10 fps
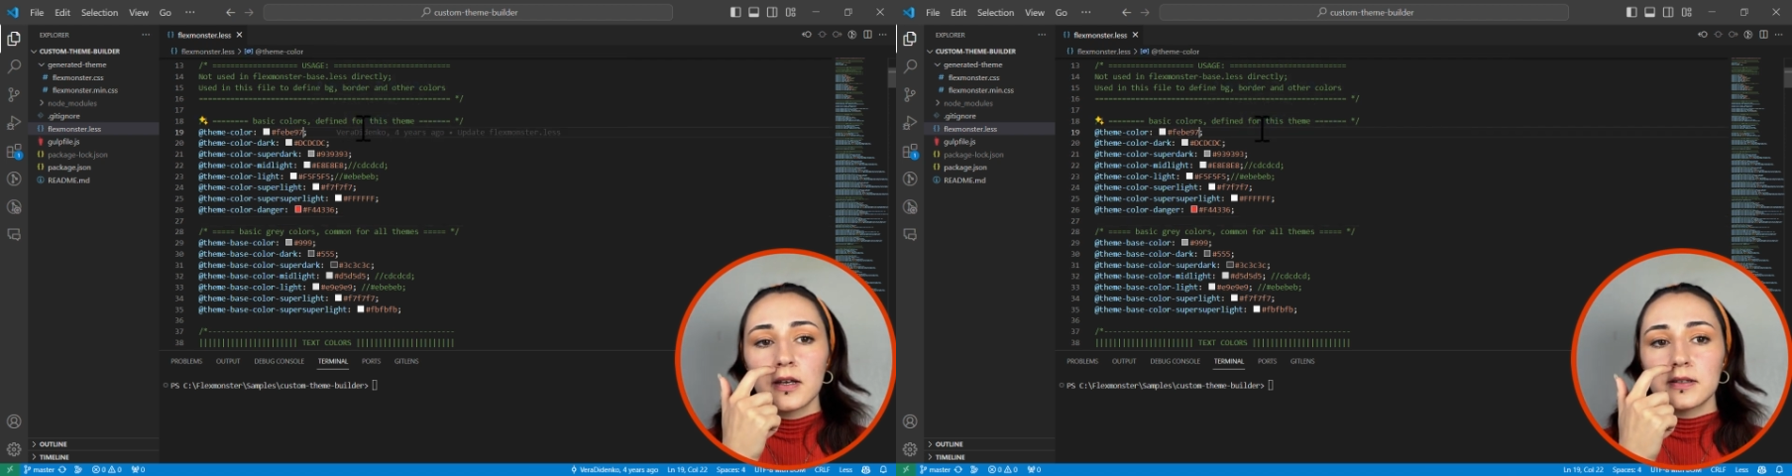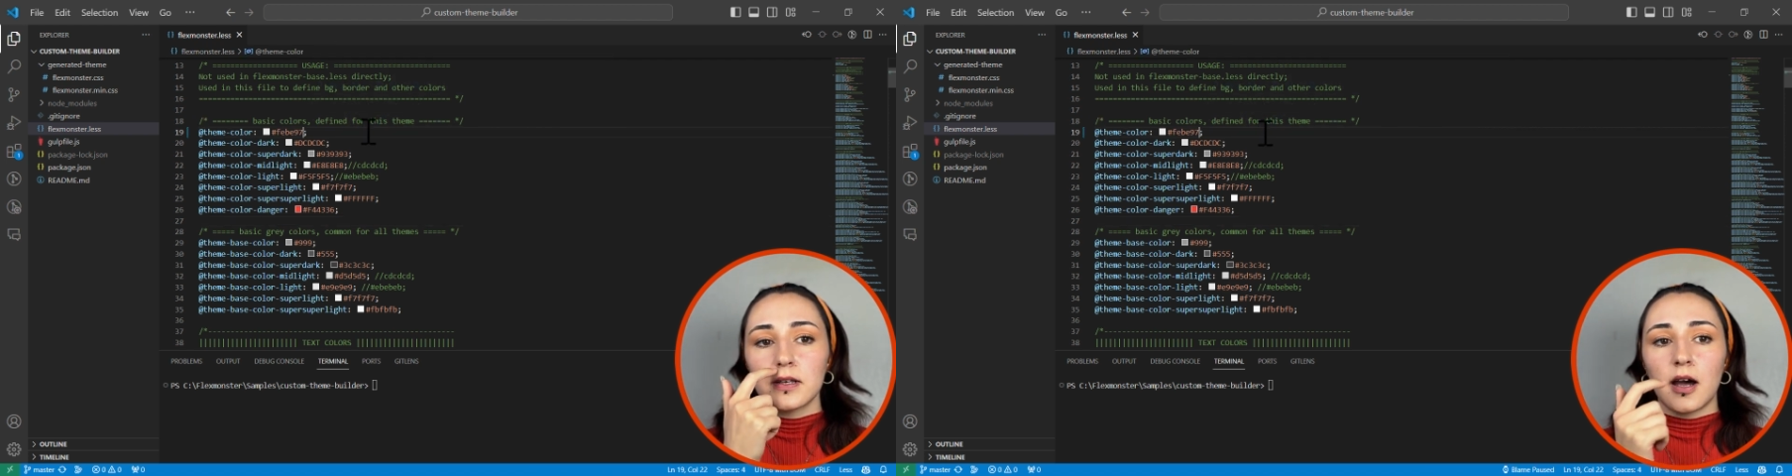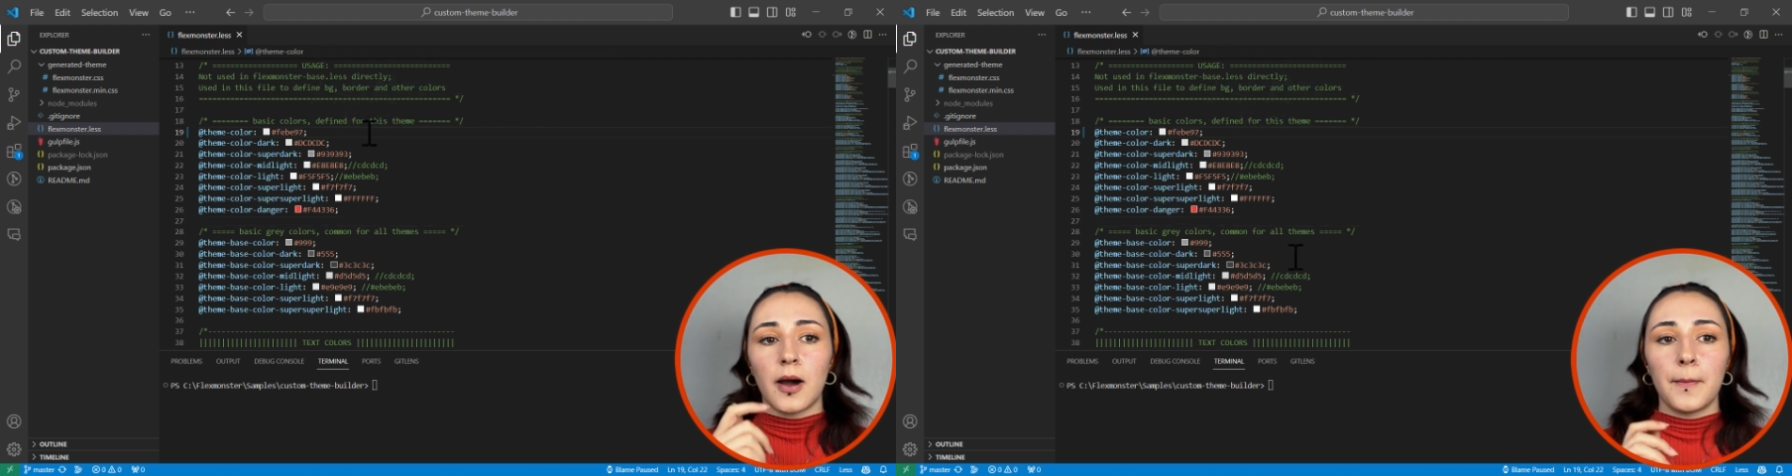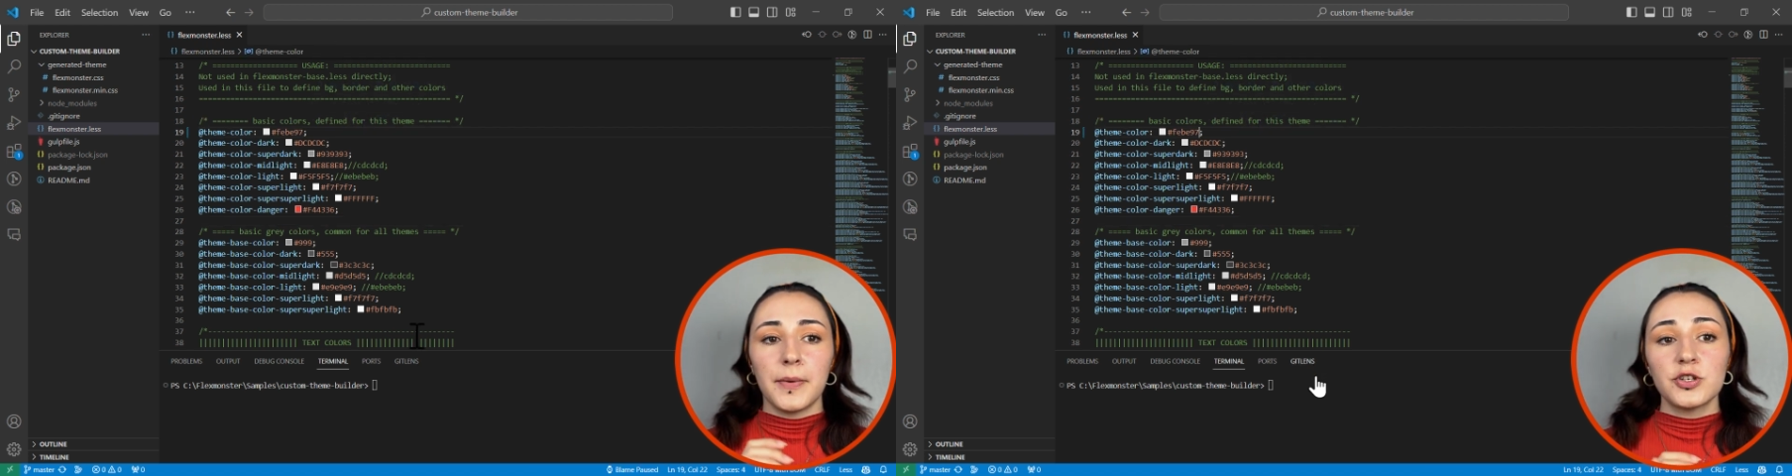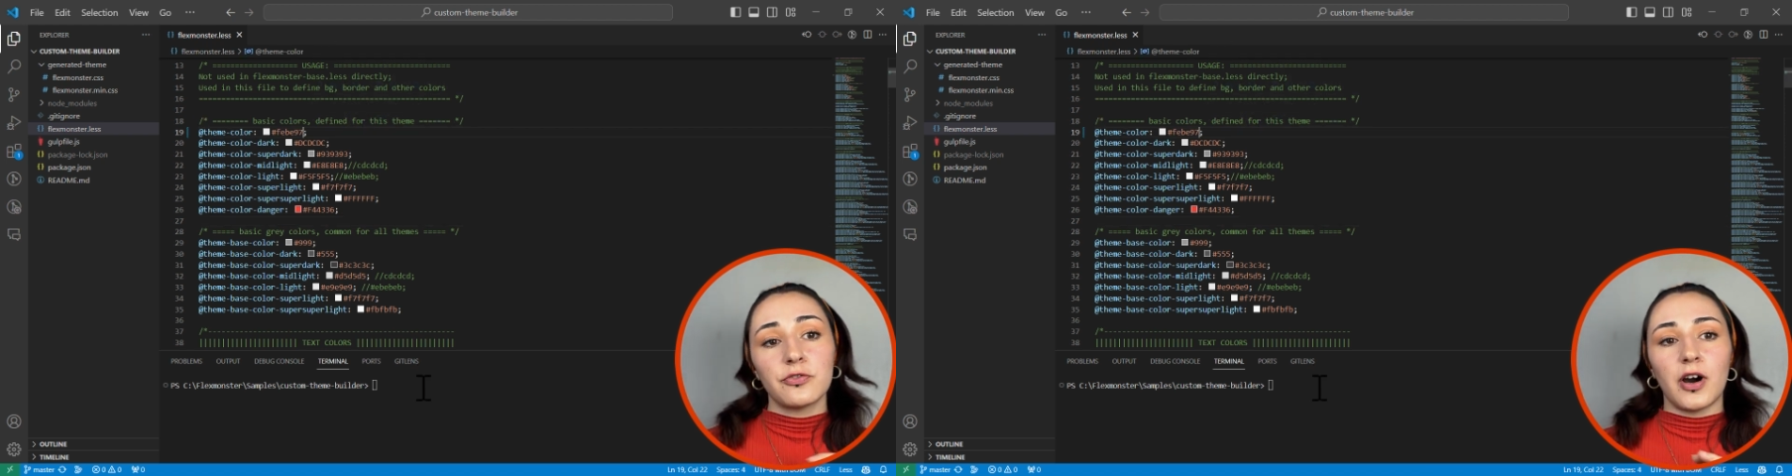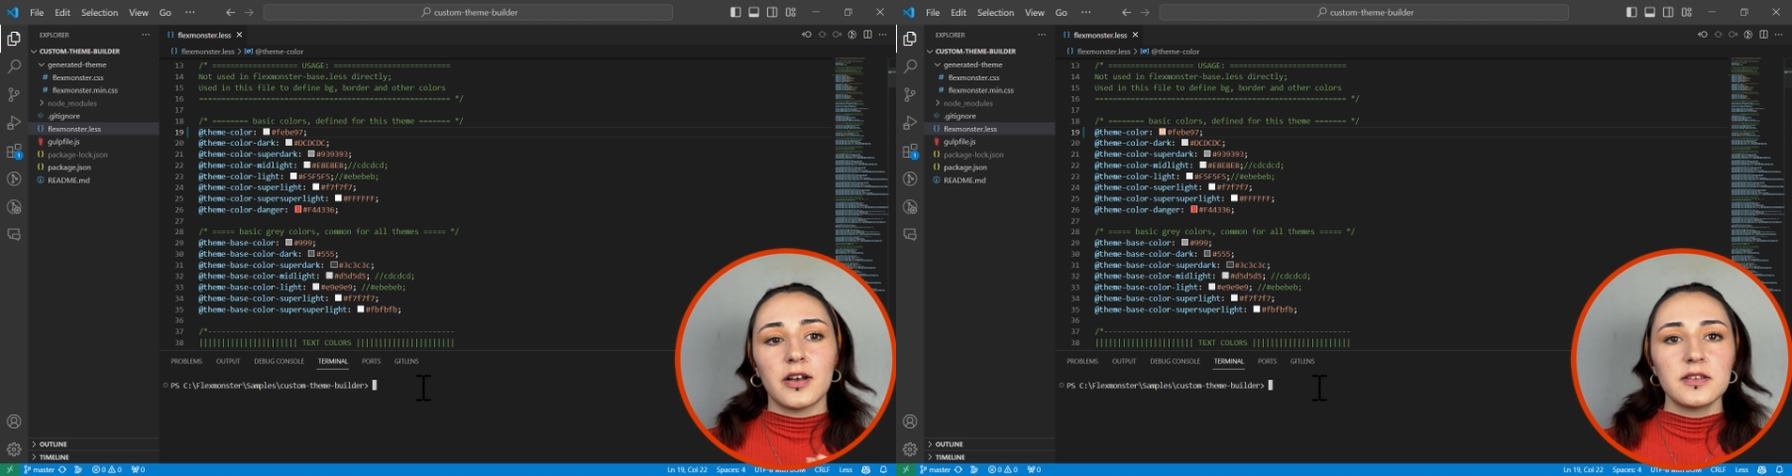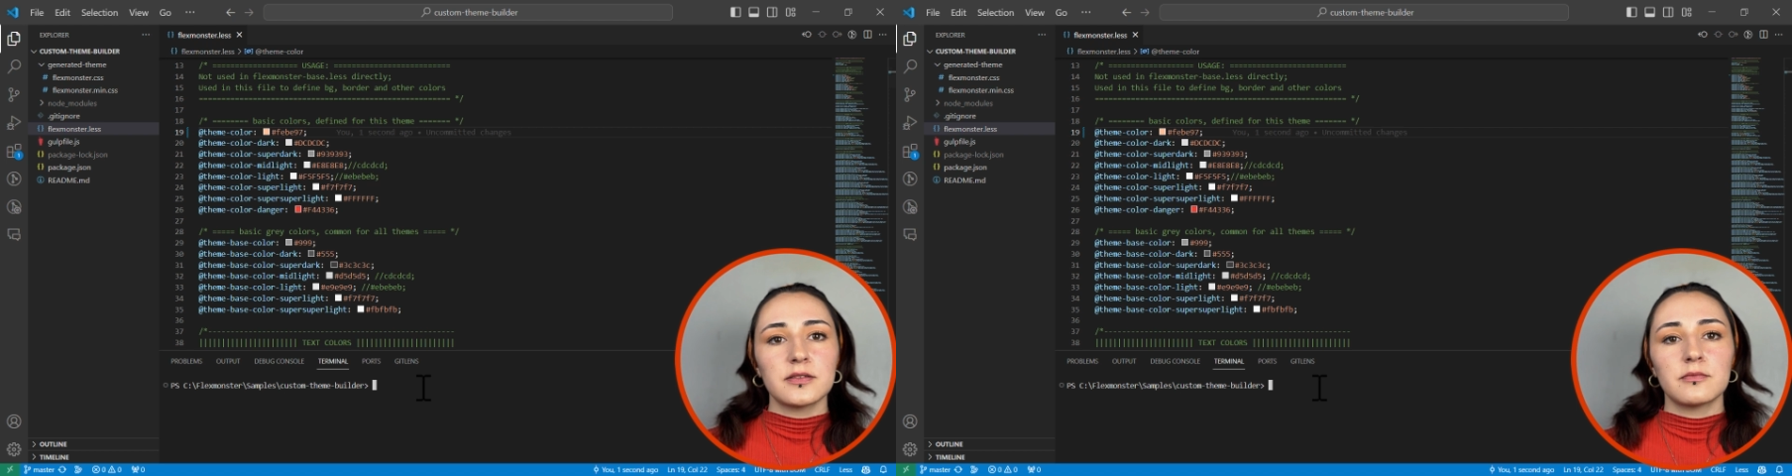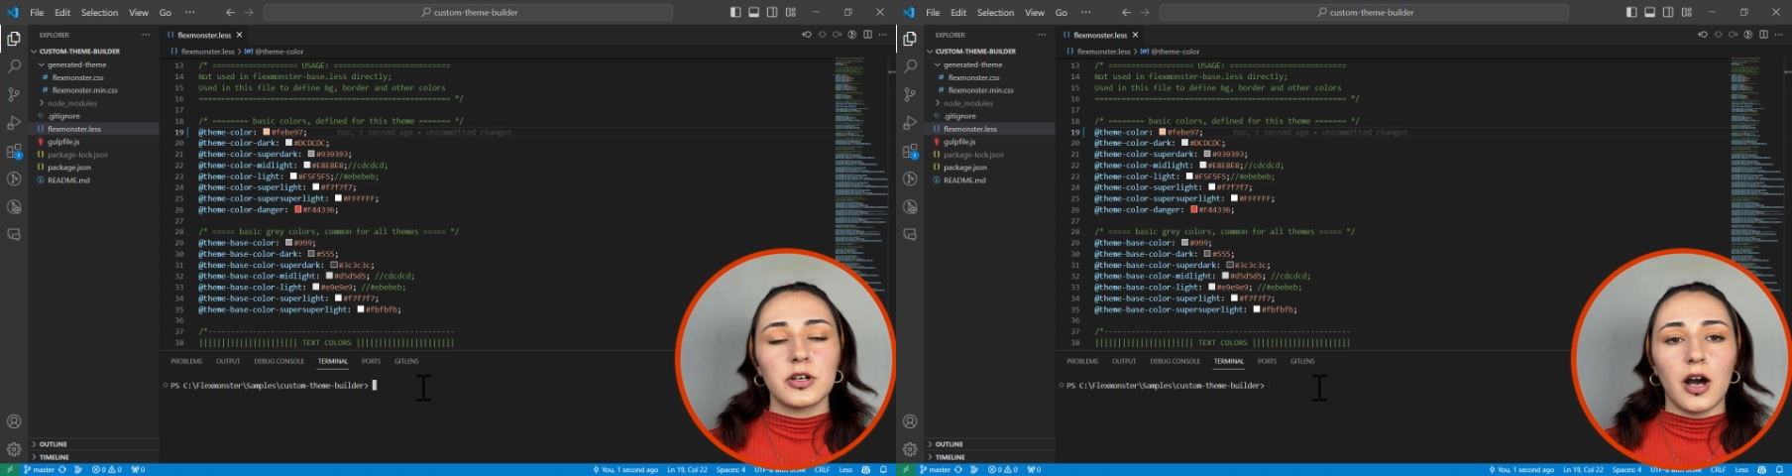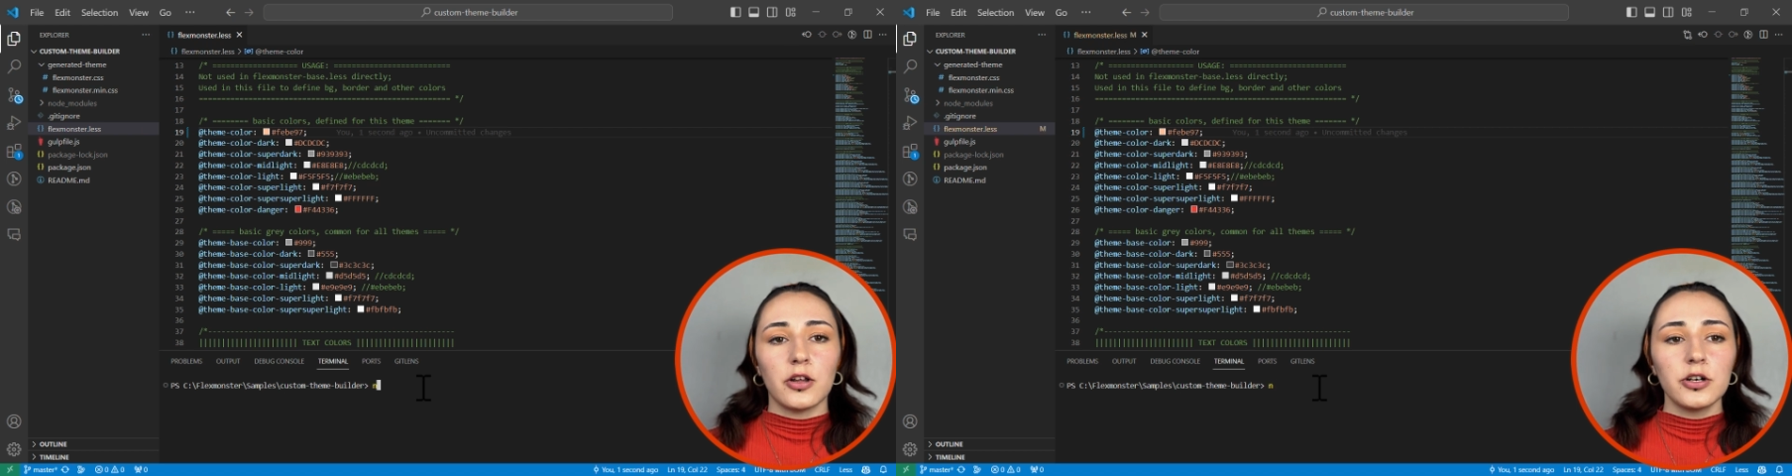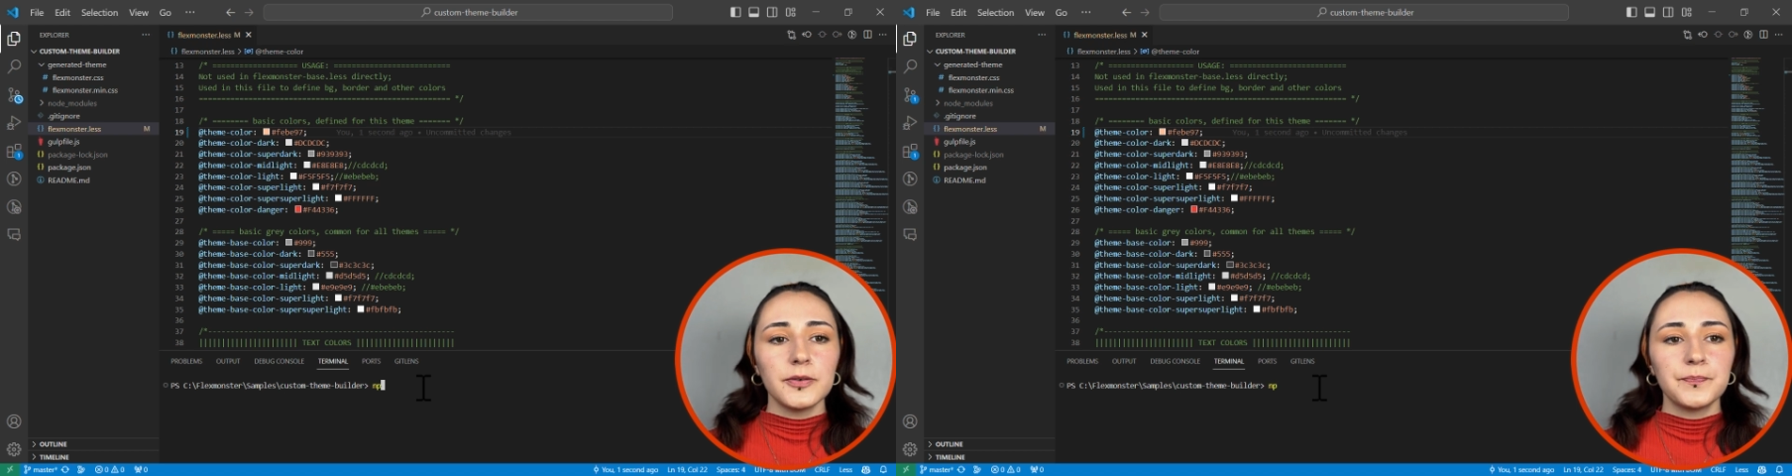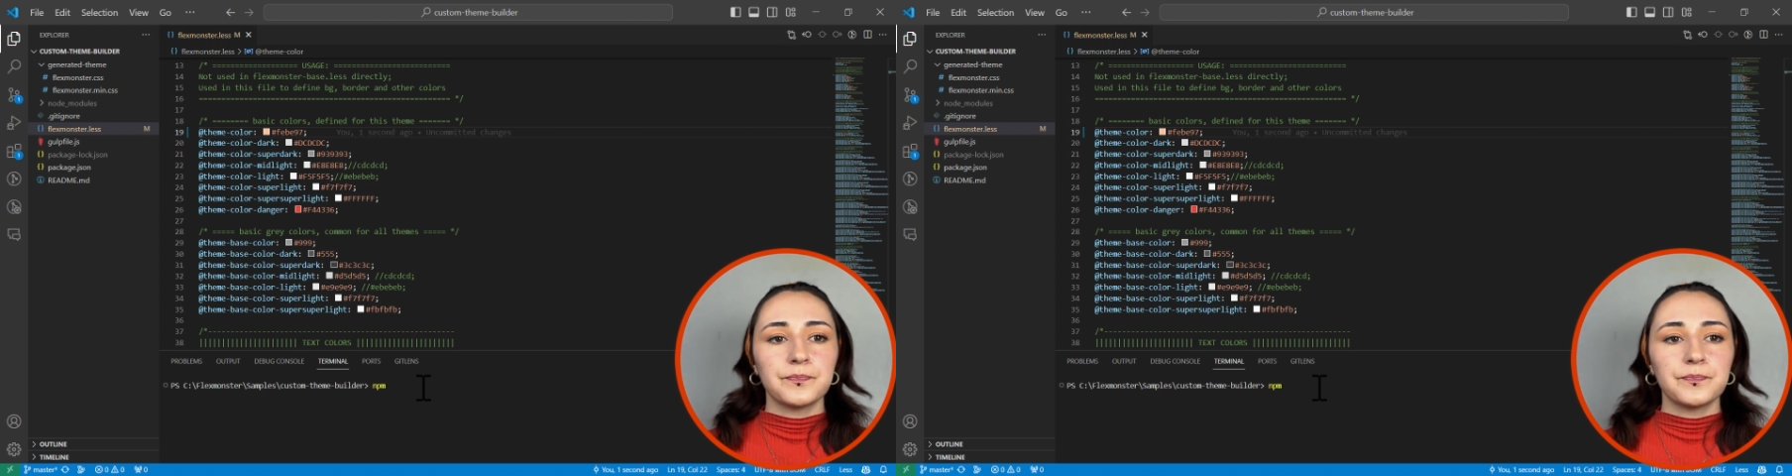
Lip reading: the peach fuzz color.